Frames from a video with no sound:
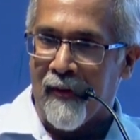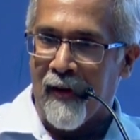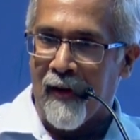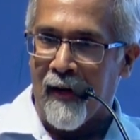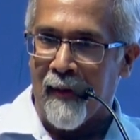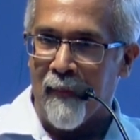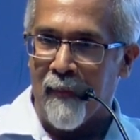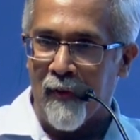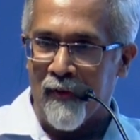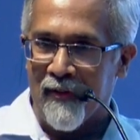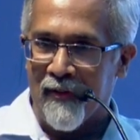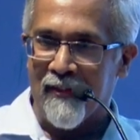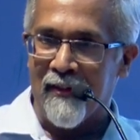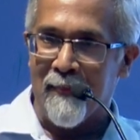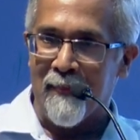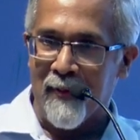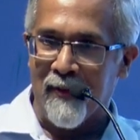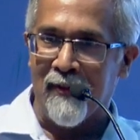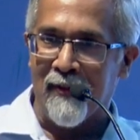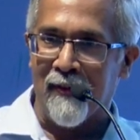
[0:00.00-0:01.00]
And about
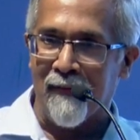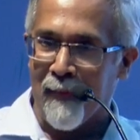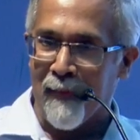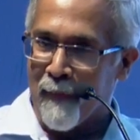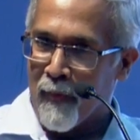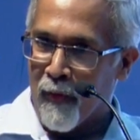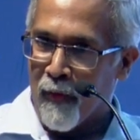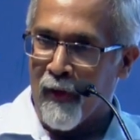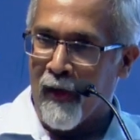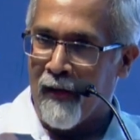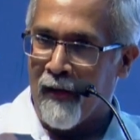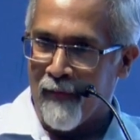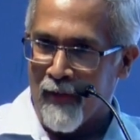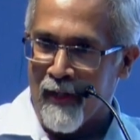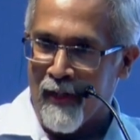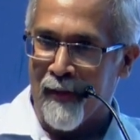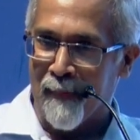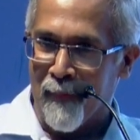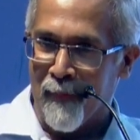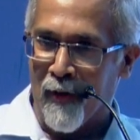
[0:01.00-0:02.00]
60% of them don't have
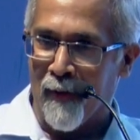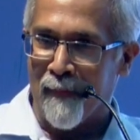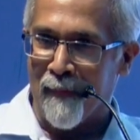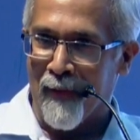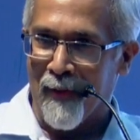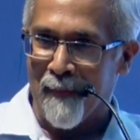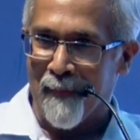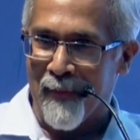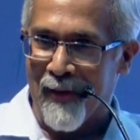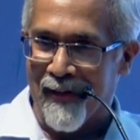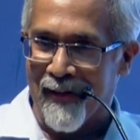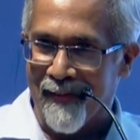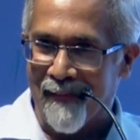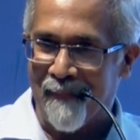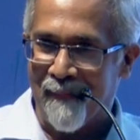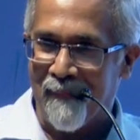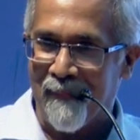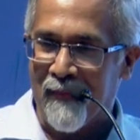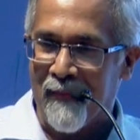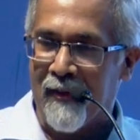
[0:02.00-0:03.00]
any abdominal pain.
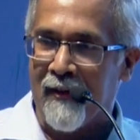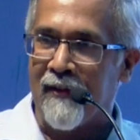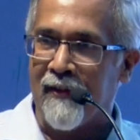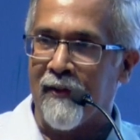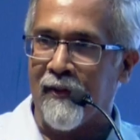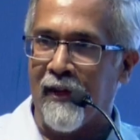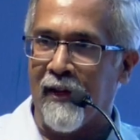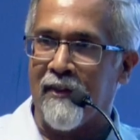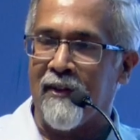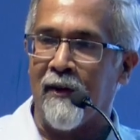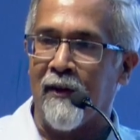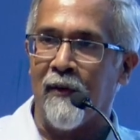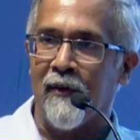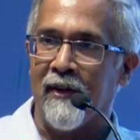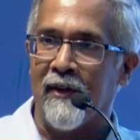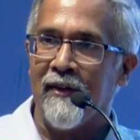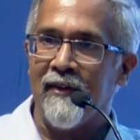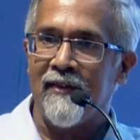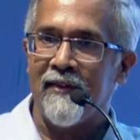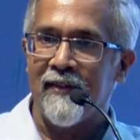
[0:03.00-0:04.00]
So that's how
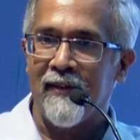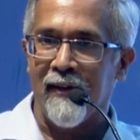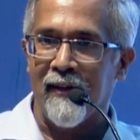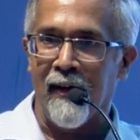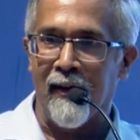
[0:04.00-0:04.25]
it is.